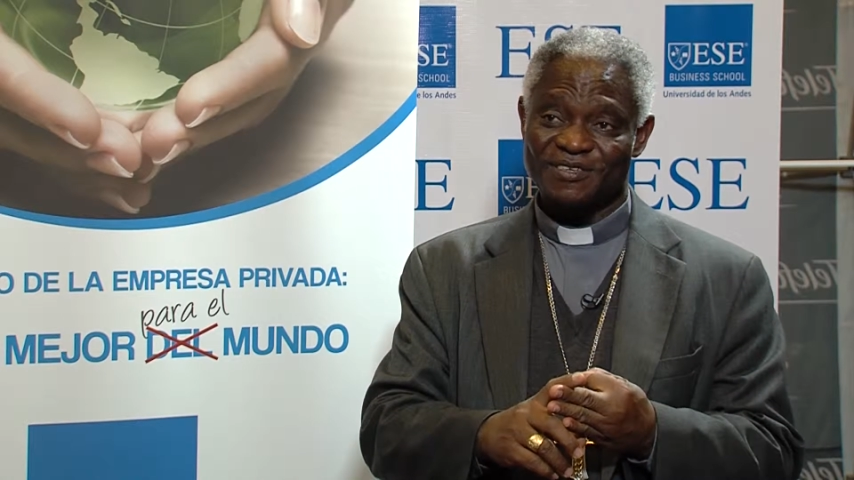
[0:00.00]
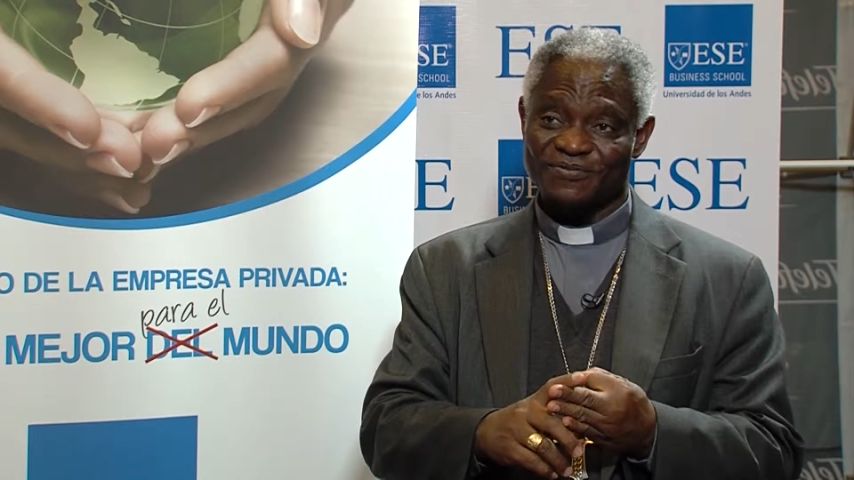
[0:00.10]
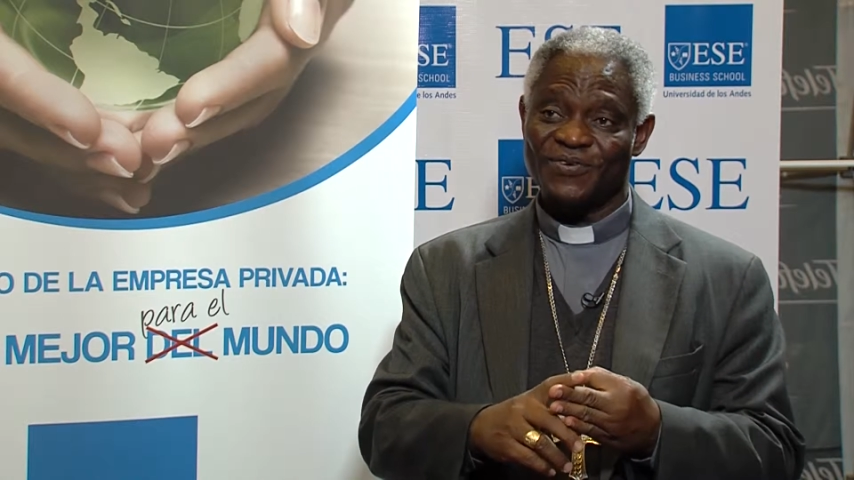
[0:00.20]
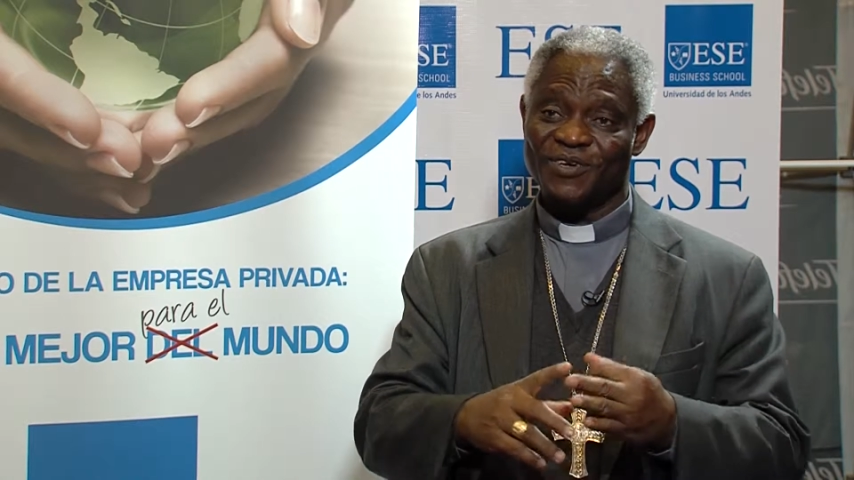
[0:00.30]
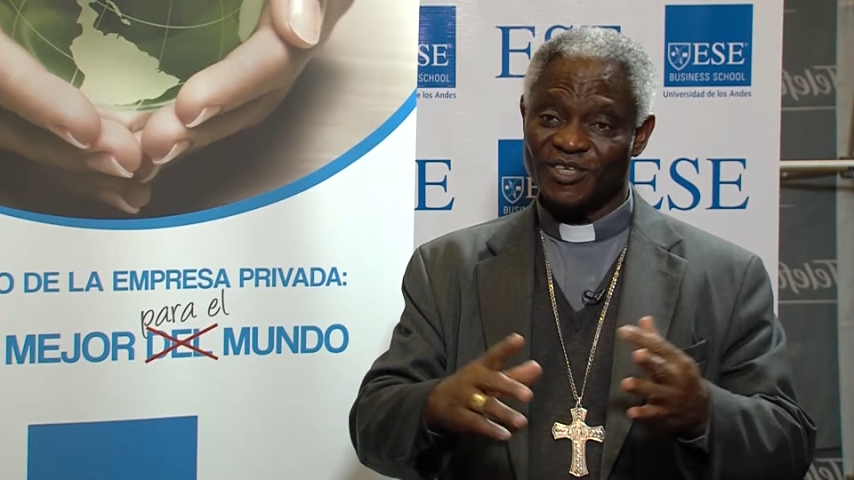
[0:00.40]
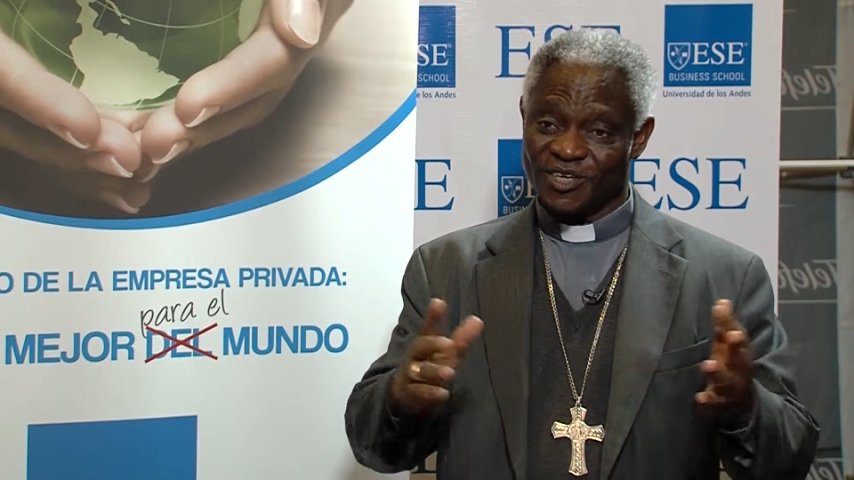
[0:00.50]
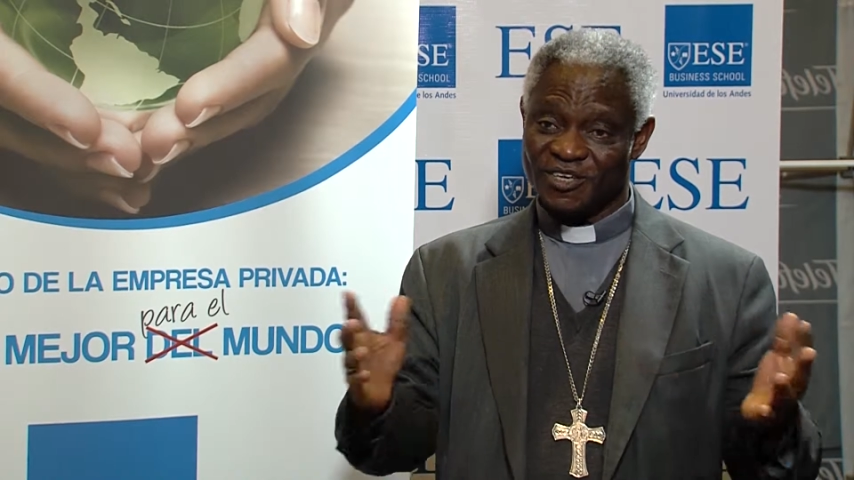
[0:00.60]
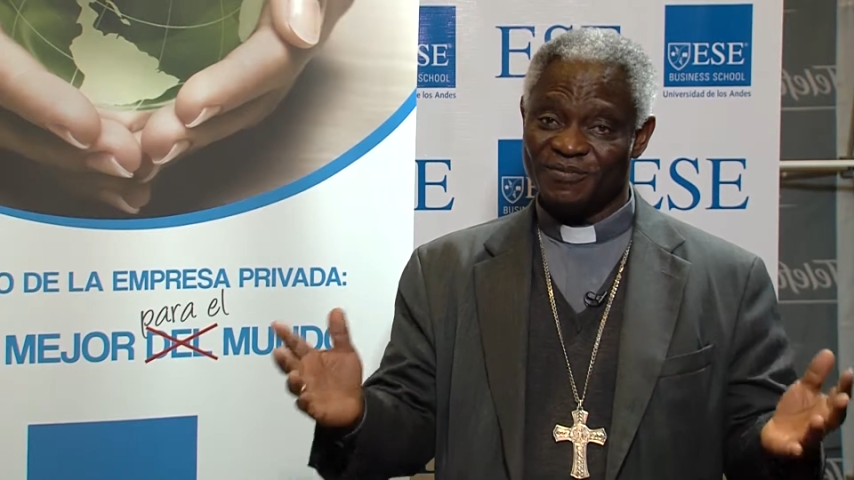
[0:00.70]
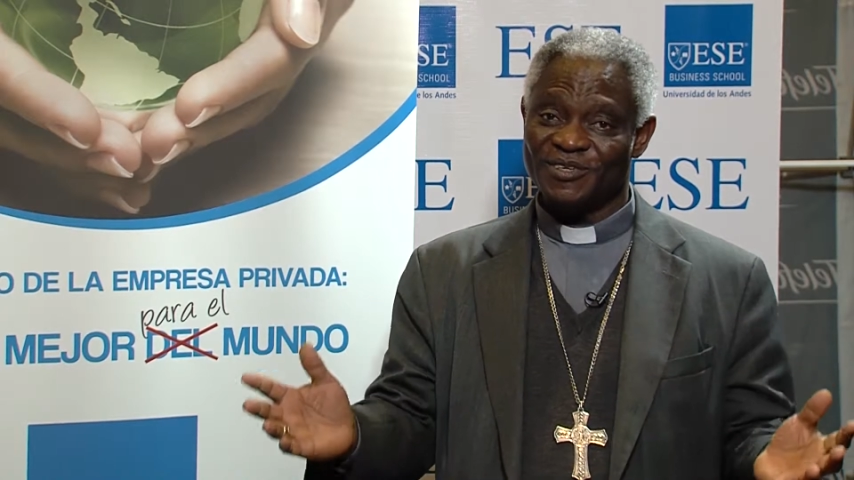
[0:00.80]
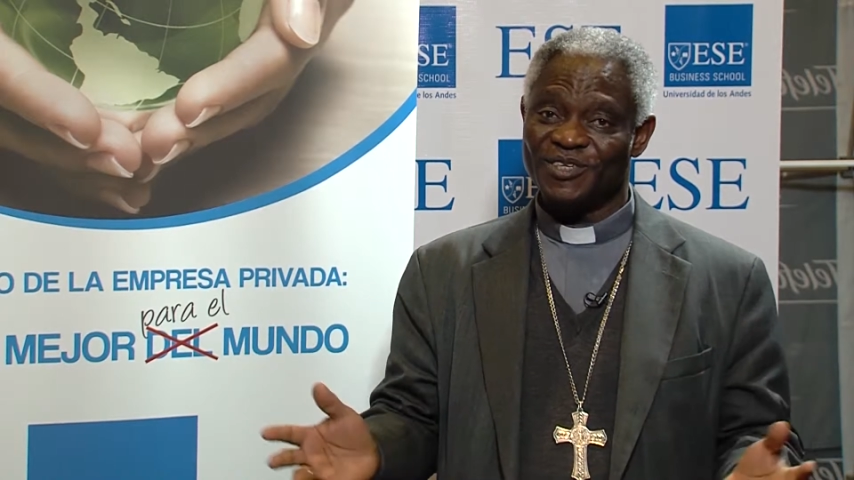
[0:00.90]
for the
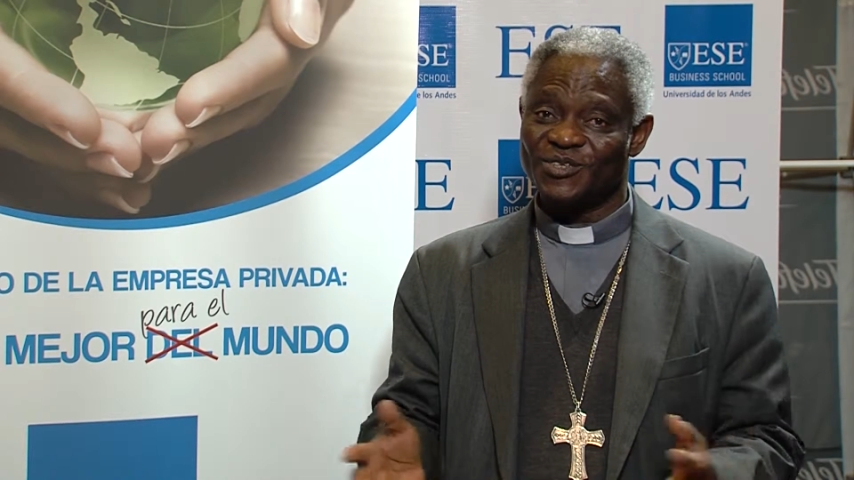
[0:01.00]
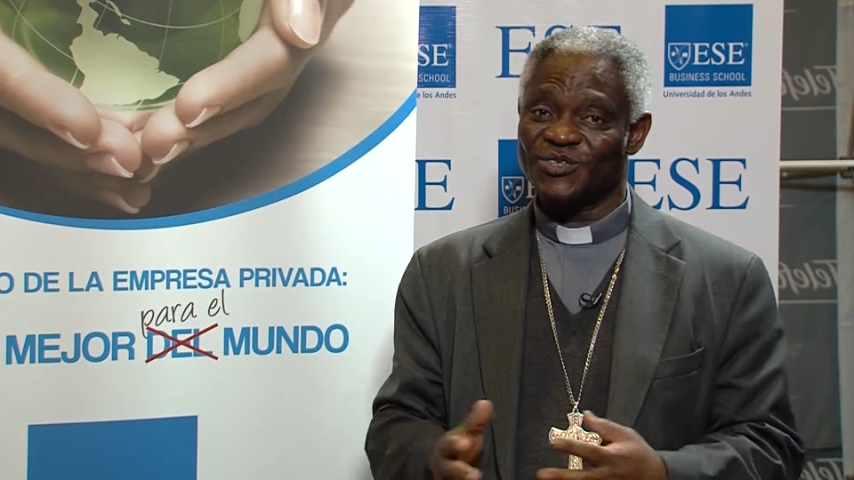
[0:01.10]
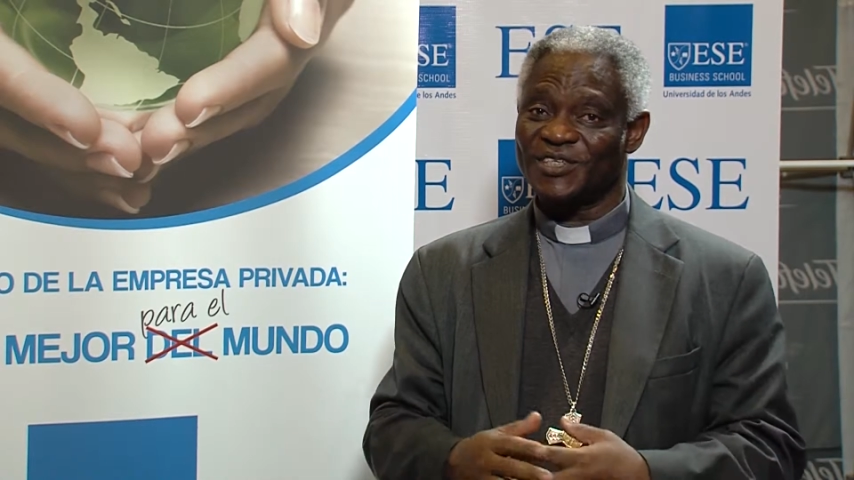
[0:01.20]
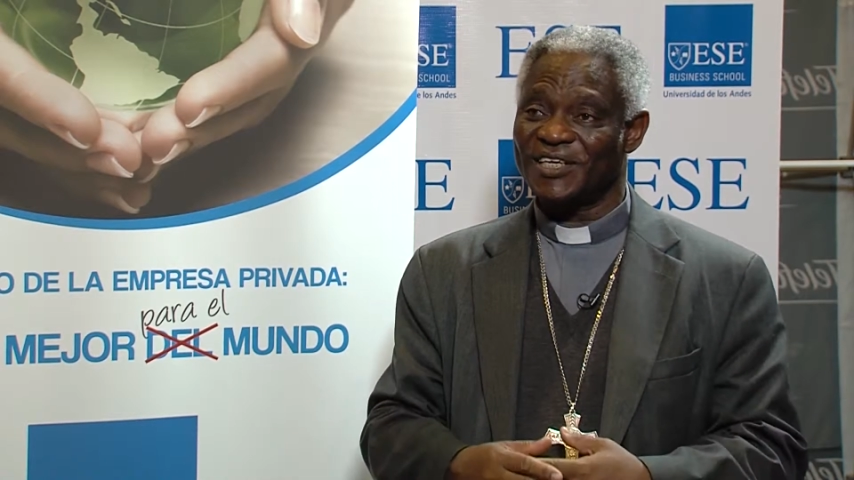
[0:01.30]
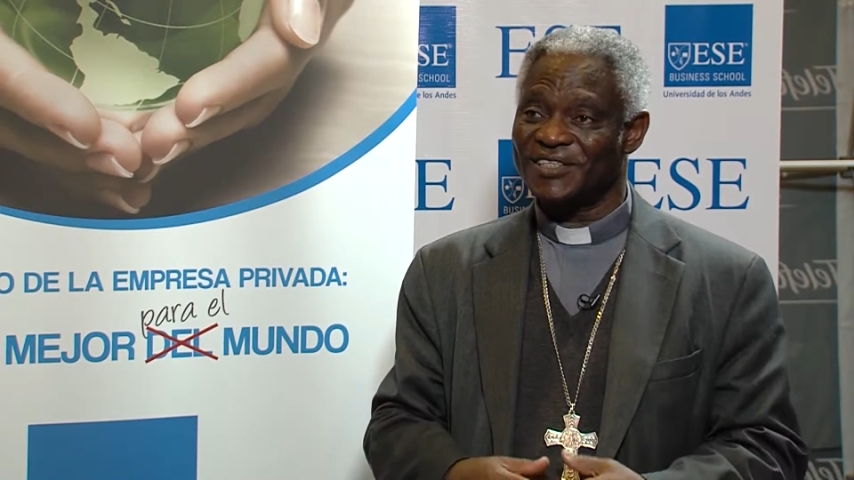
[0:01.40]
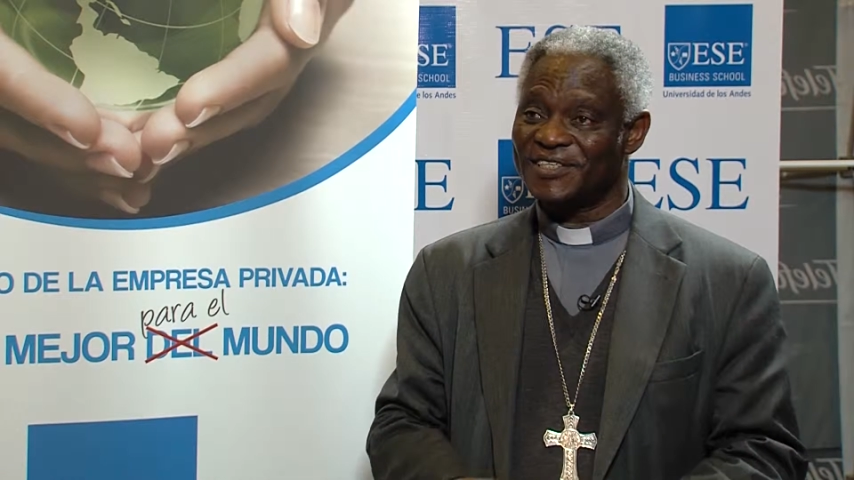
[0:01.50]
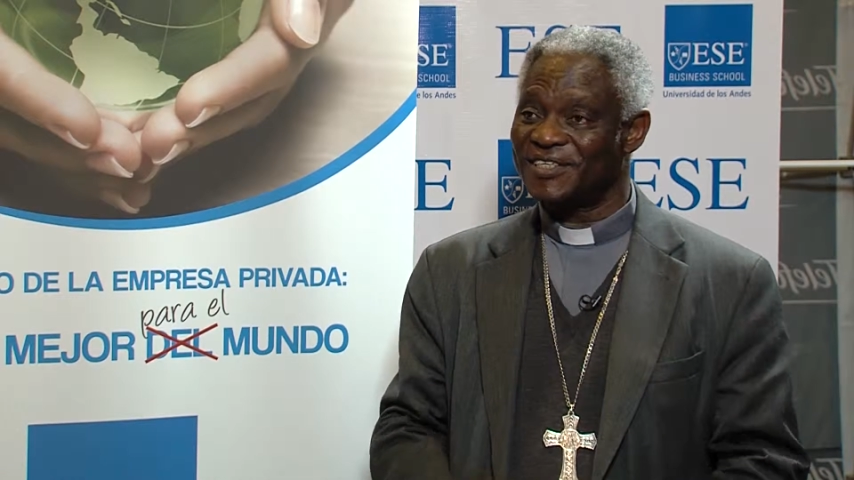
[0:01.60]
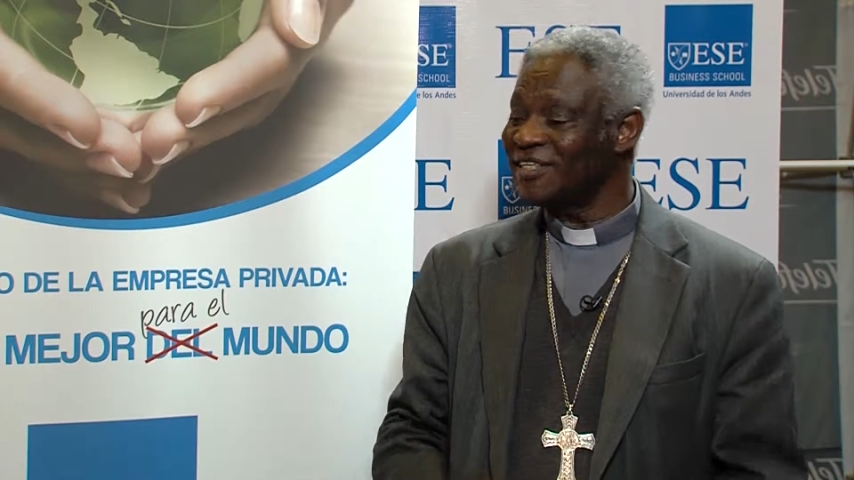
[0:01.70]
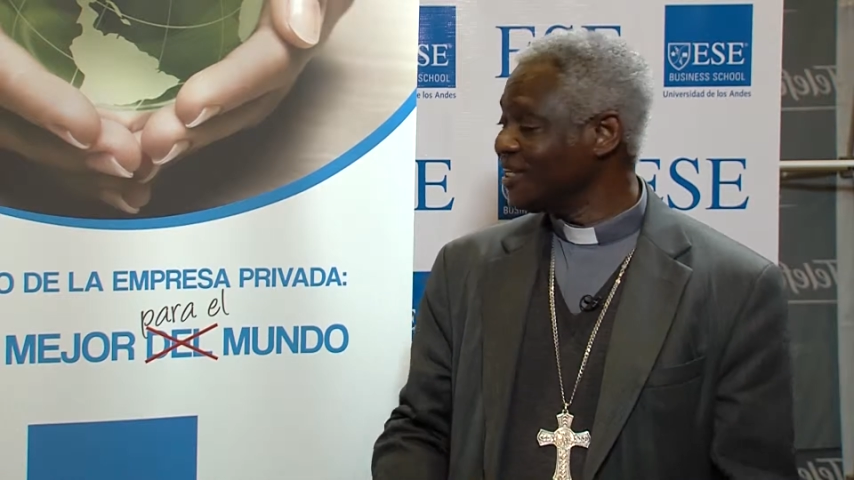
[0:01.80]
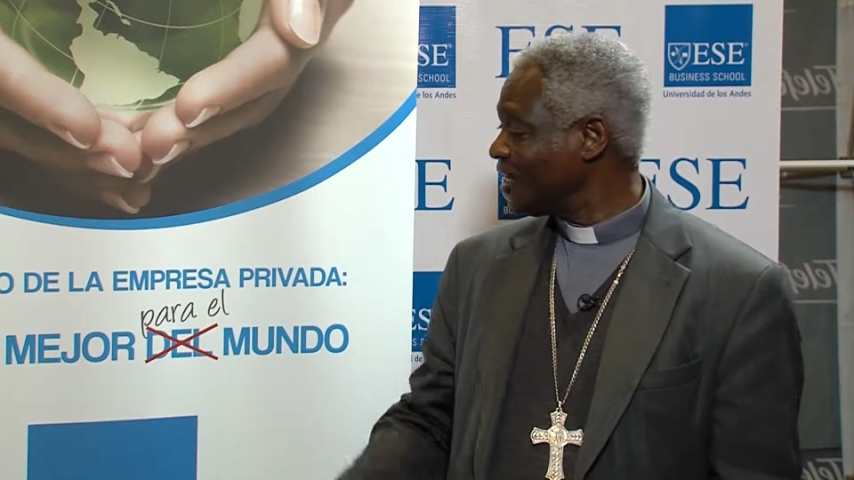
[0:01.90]
community and society,